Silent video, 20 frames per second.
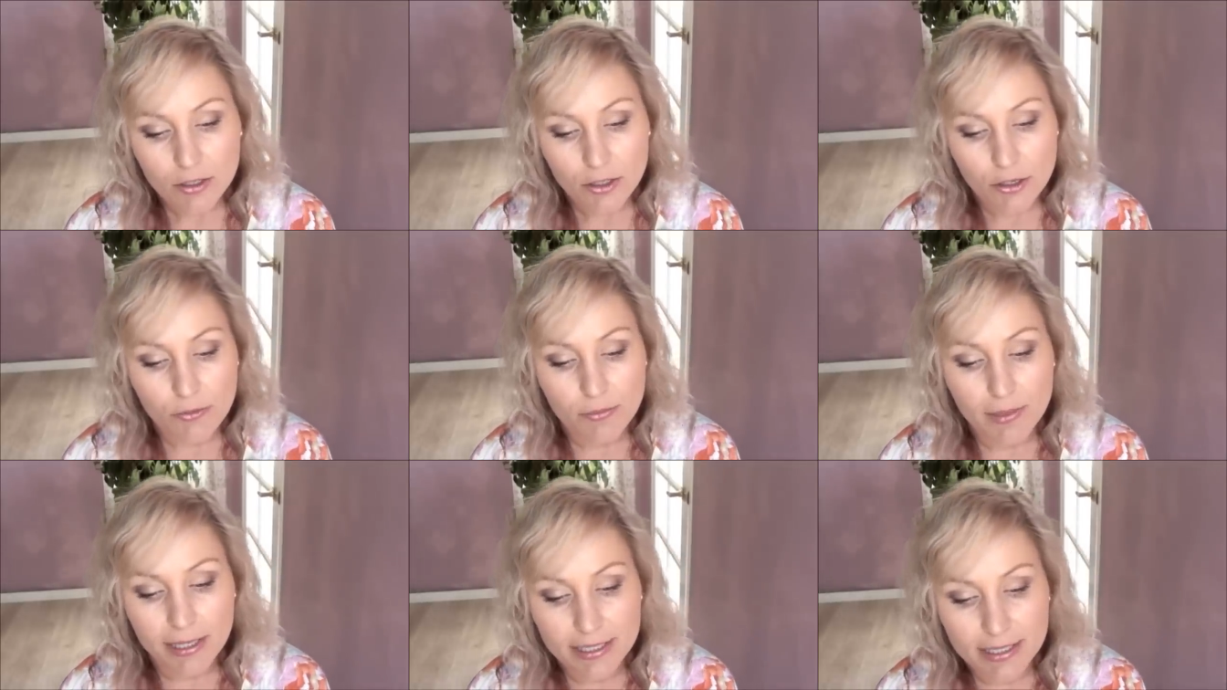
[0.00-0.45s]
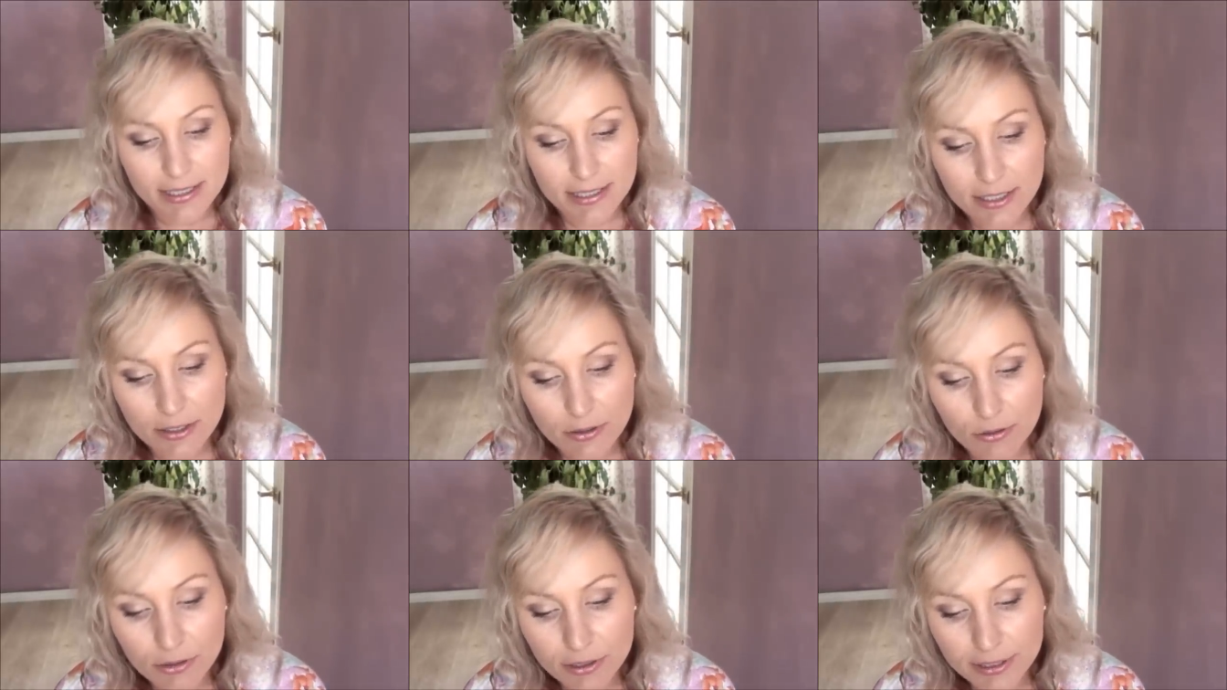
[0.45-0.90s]
You may
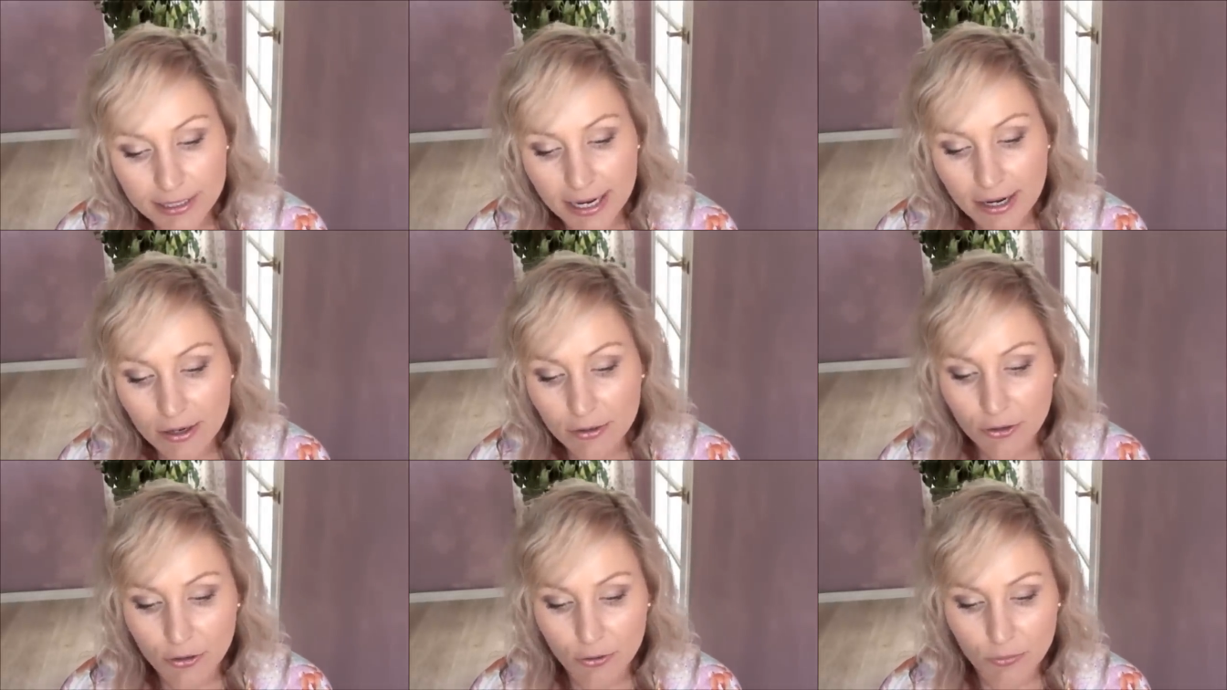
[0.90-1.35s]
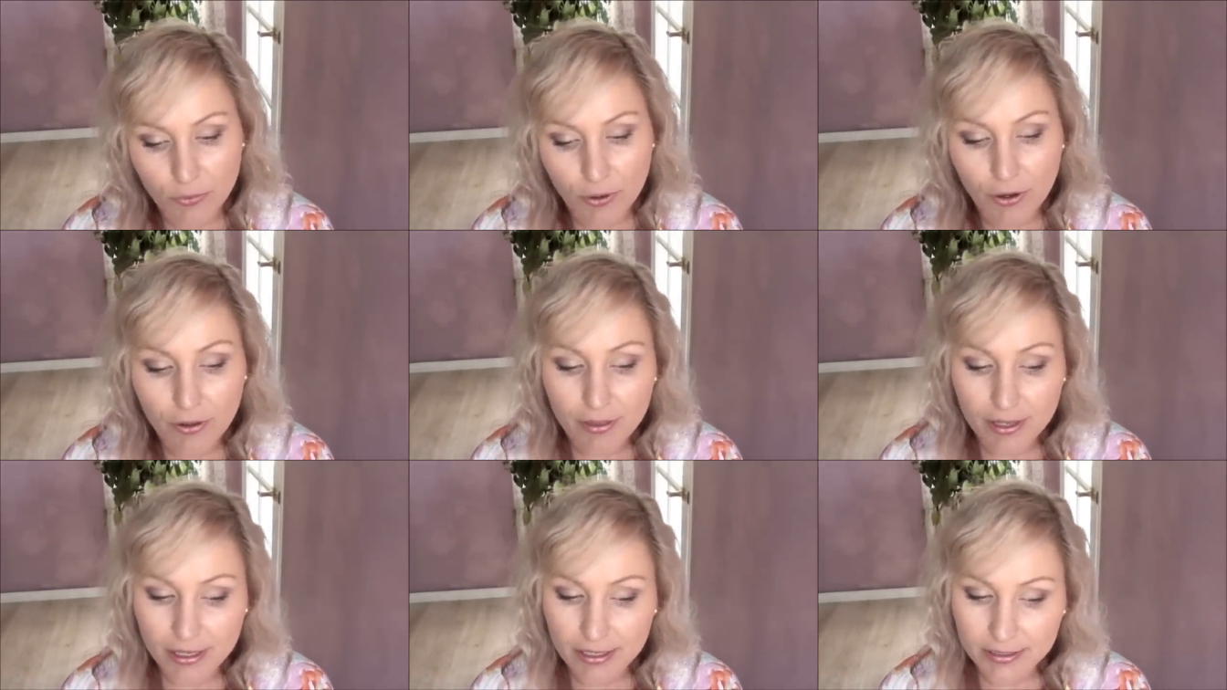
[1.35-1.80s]
still doubt your
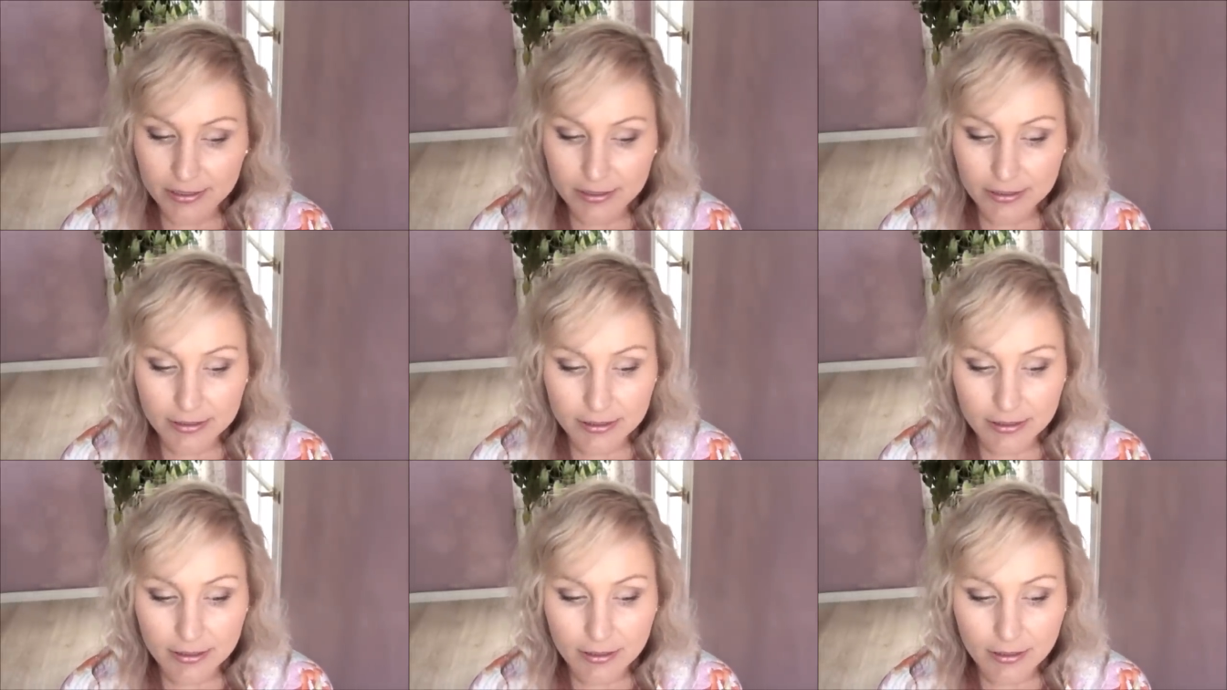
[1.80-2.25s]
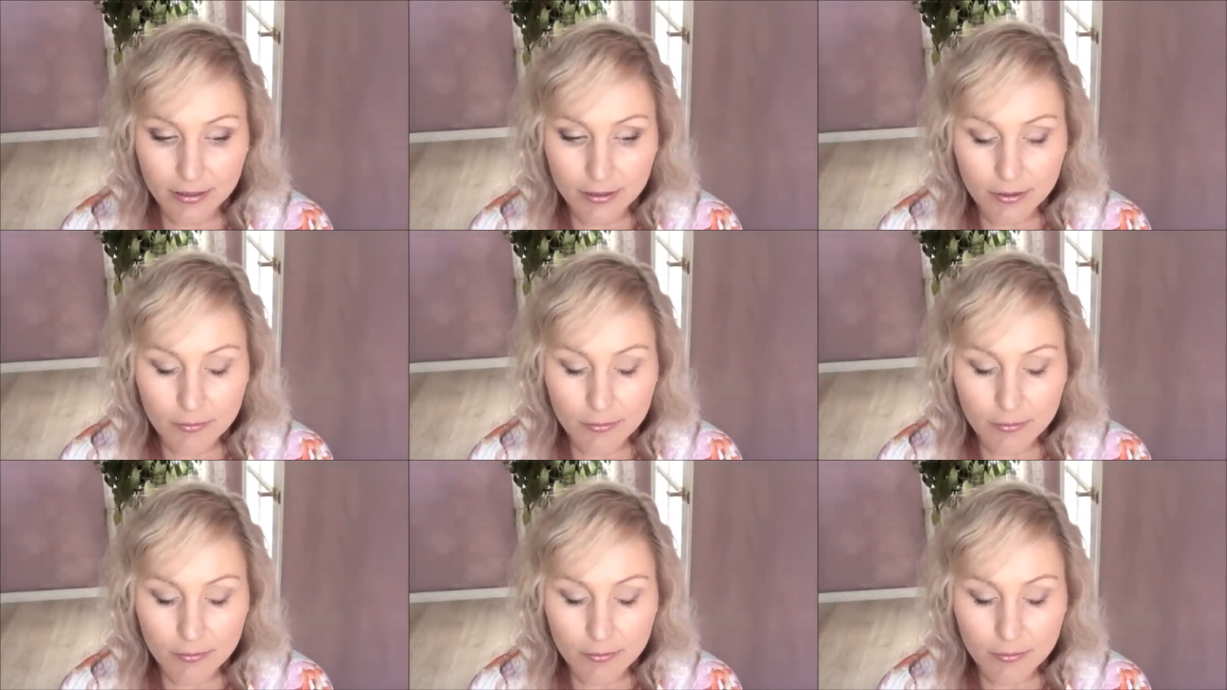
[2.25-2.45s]
worthiness,